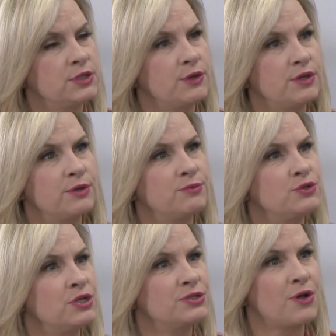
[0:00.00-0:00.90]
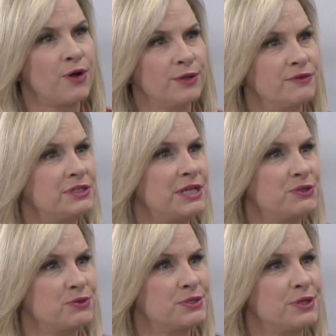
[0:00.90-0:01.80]
So just all of the
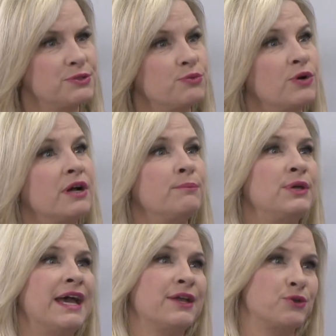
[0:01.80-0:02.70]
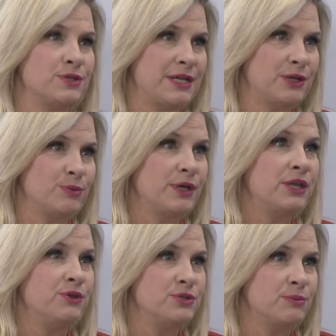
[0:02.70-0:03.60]
test results will be understandable
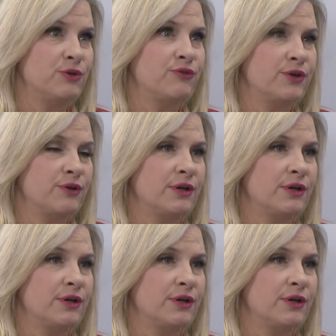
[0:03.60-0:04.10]
and usable for your